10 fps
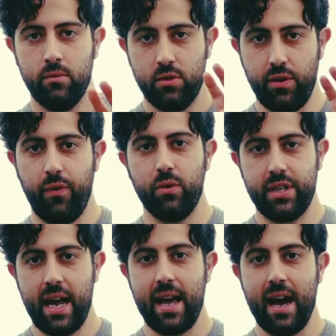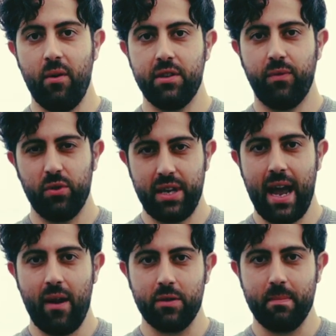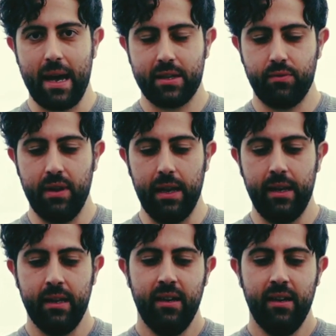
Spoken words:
to 48 hours, 48 hours max really.